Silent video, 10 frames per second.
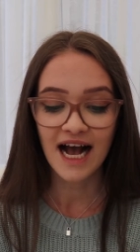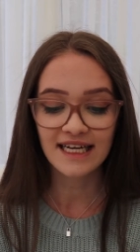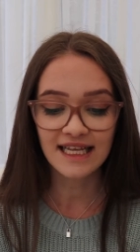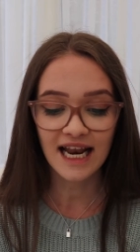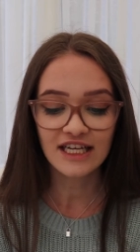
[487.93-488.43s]

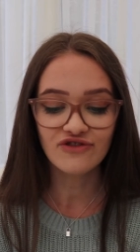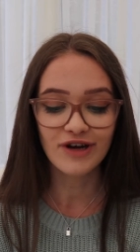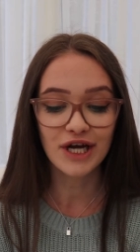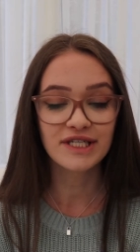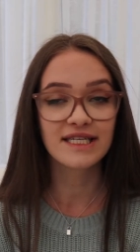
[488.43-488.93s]
As the land
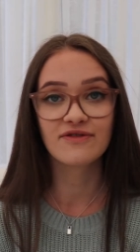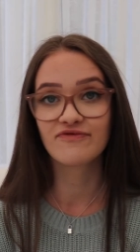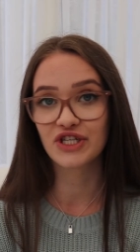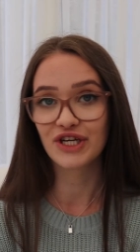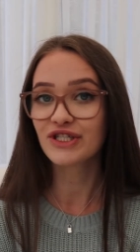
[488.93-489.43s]
rose as a
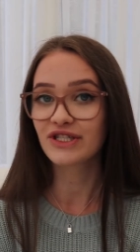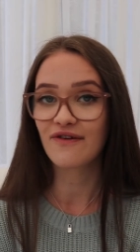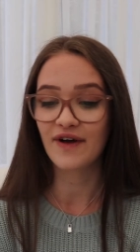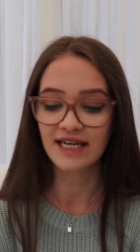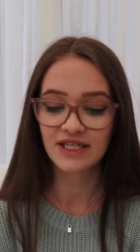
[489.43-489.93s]
result
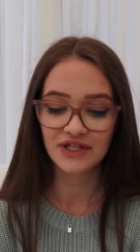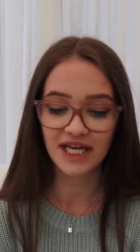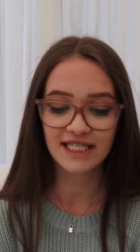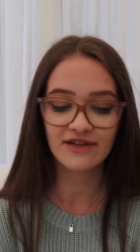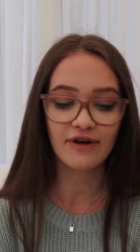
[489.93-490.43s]
of
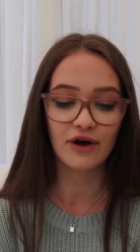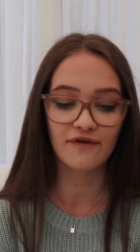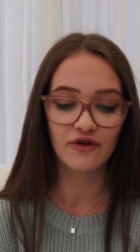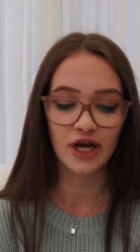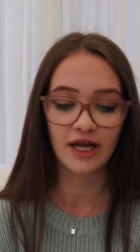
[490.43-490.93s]
isostatic
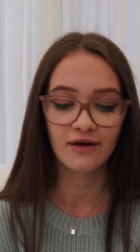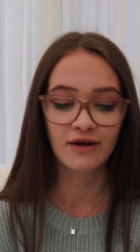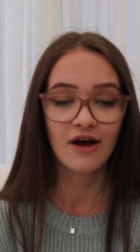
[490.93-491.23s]
recovery,